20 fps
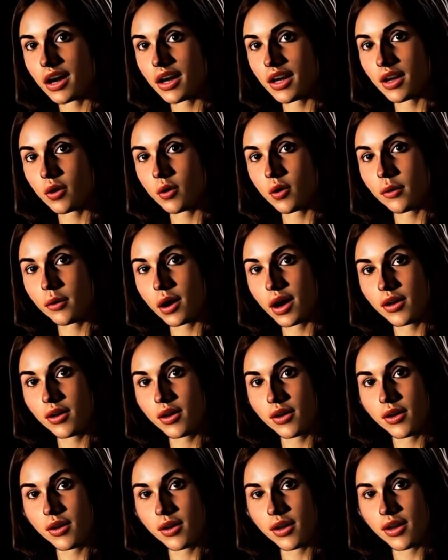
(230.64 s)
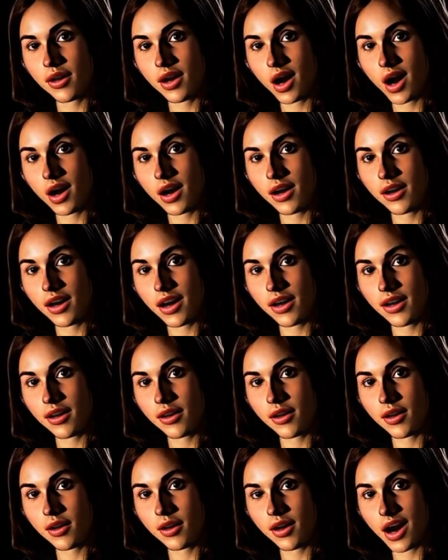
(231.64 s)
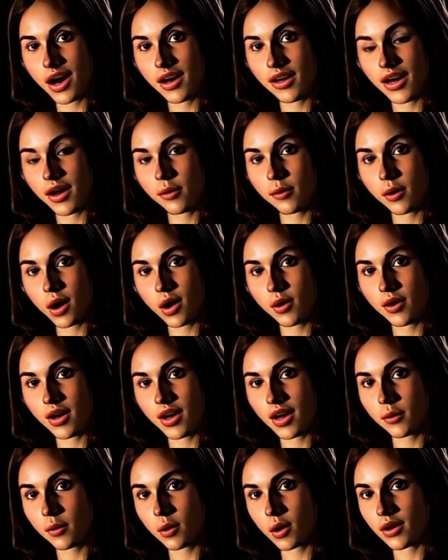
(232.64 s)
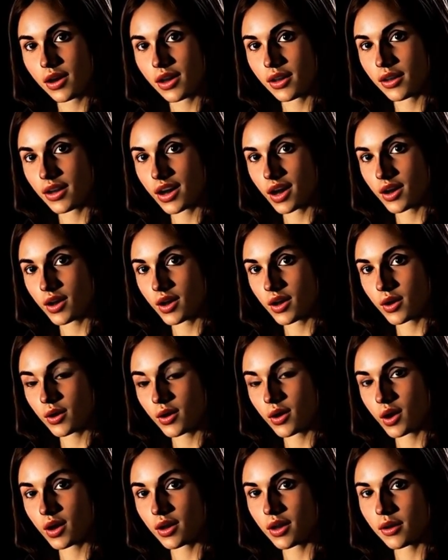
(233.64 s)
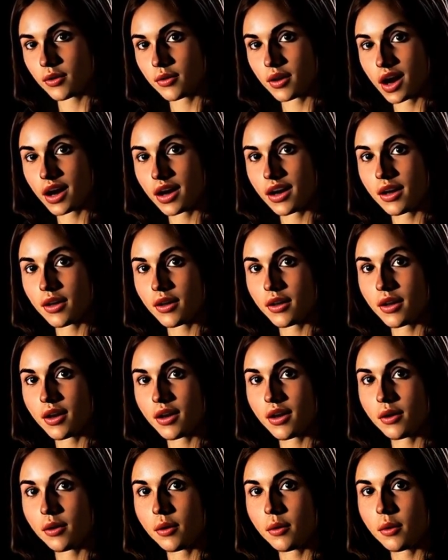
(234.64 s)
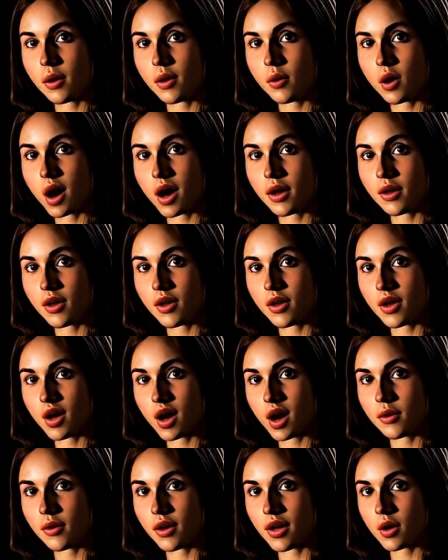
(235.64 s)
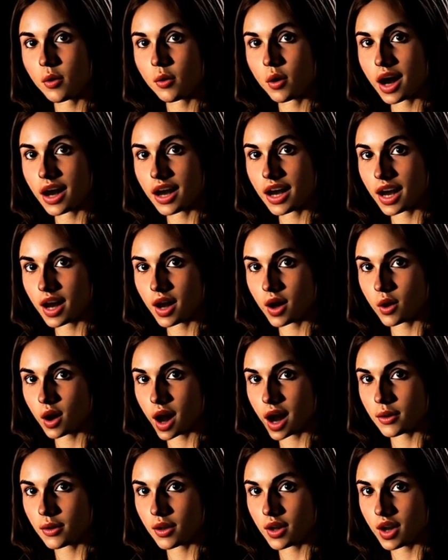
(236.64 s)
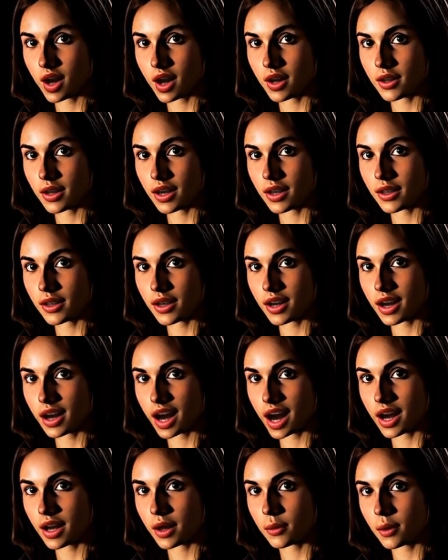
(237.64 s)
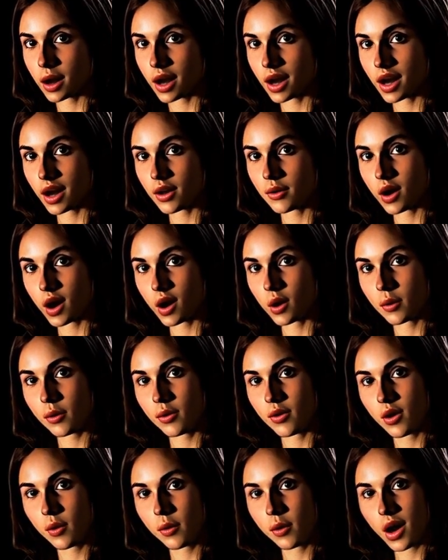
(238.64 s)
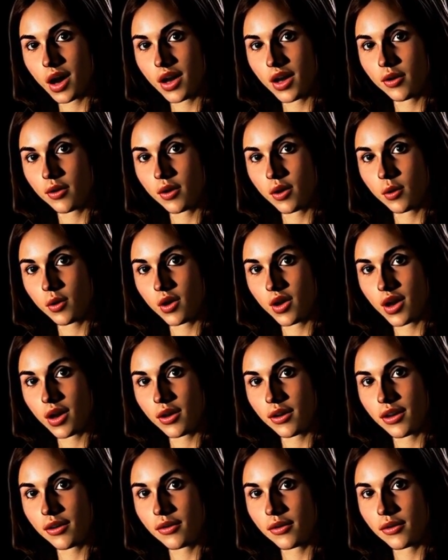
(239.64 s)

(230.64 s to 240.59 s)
It is a reminder that the Scarlet Letters society imposes upon us should not define us, but rather serve as a rallying cry for justice and a beacon of hope for a brighter future.